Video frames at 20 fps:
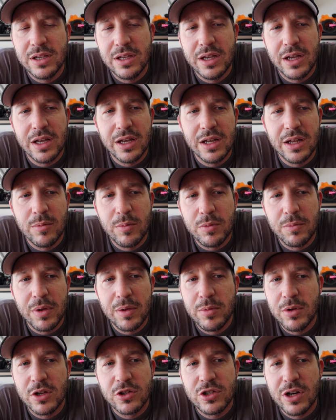and
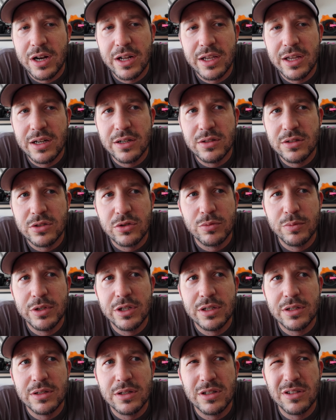maybe I'll try to get a little
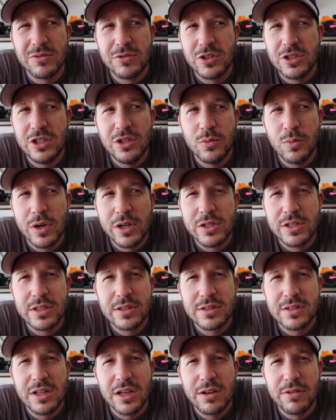bit of sheet
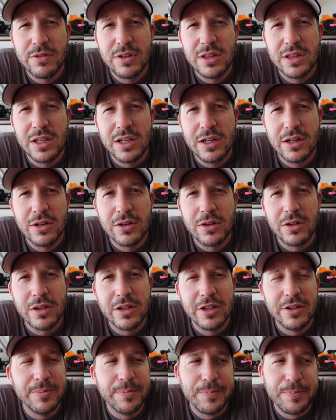welding stuff in there
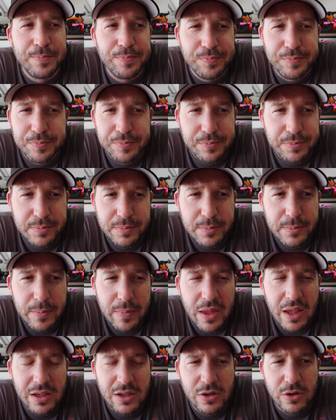on
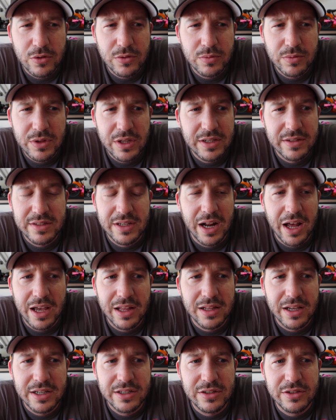things that I
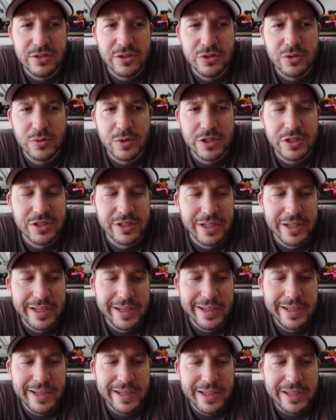like to do, which
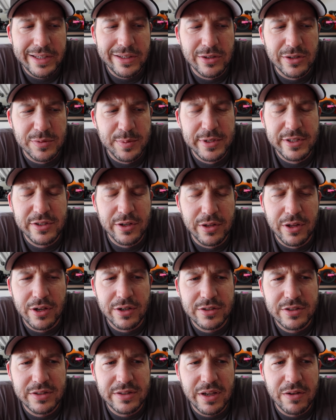it's been so
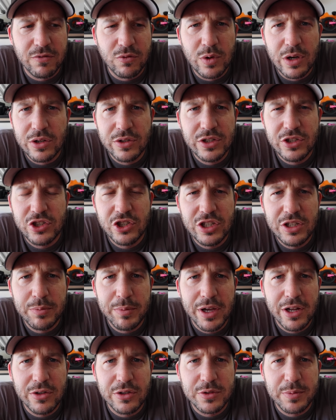long since I've welded sheet
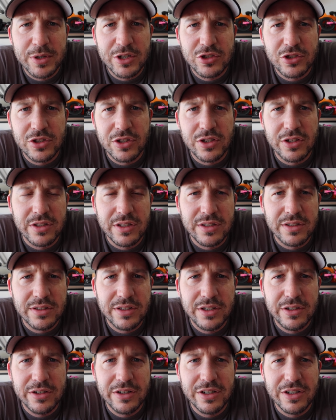metal, especially on the
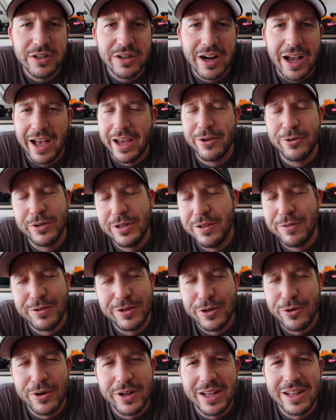interior. I don't
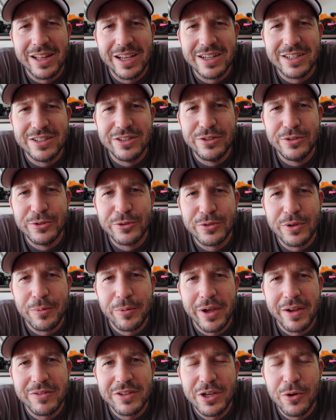even know what I like to do, so I'm
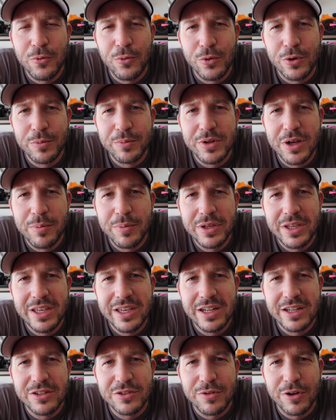gonna have to get warmed up
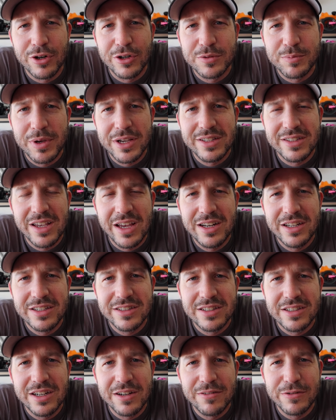again as far as my
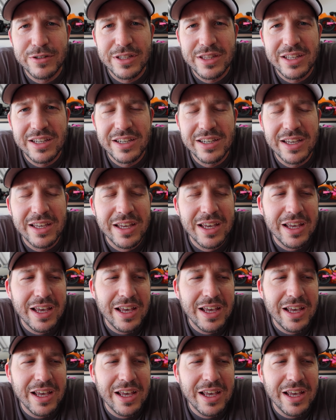settings and everything.